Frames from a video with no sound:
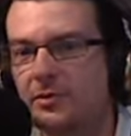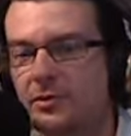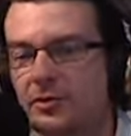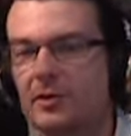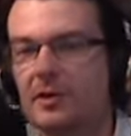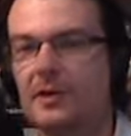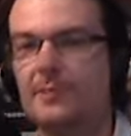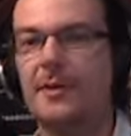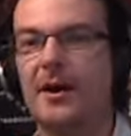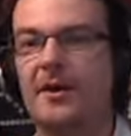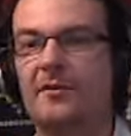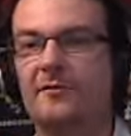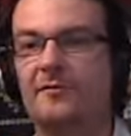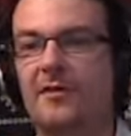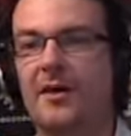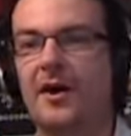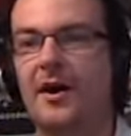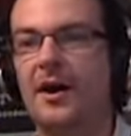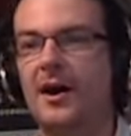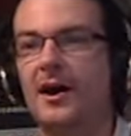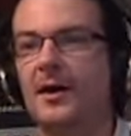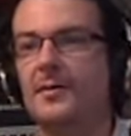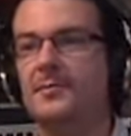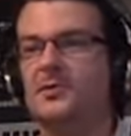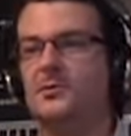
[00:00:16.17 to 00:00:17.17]
Talking about
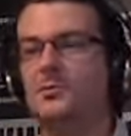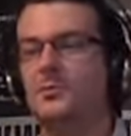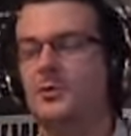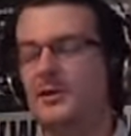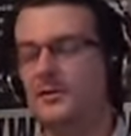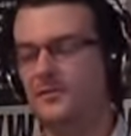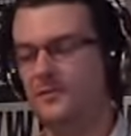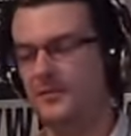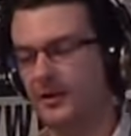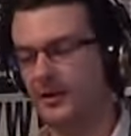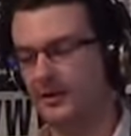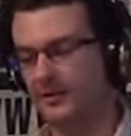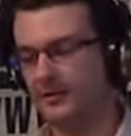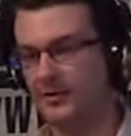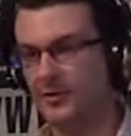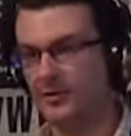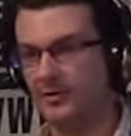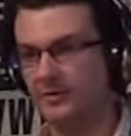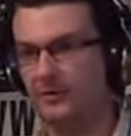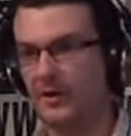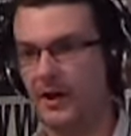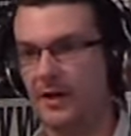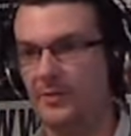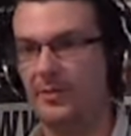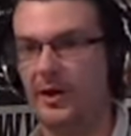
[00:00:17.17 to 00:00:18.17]
vibes, were you feeling the
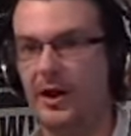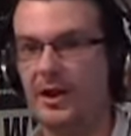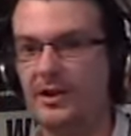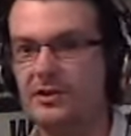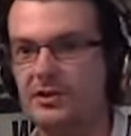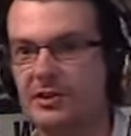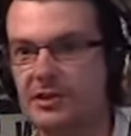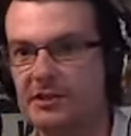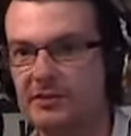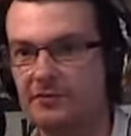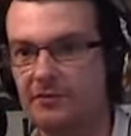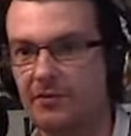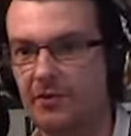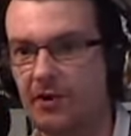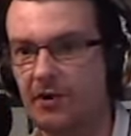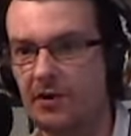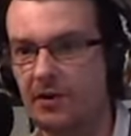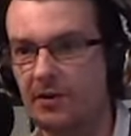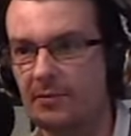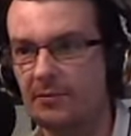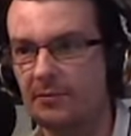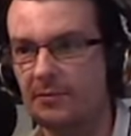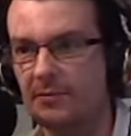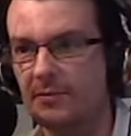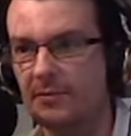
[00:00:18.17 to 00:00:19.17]
good vibrations
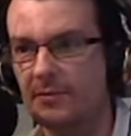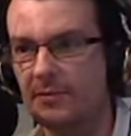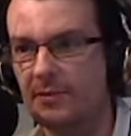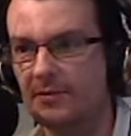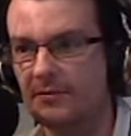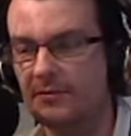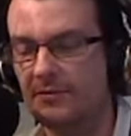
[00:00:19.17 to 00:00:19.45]
from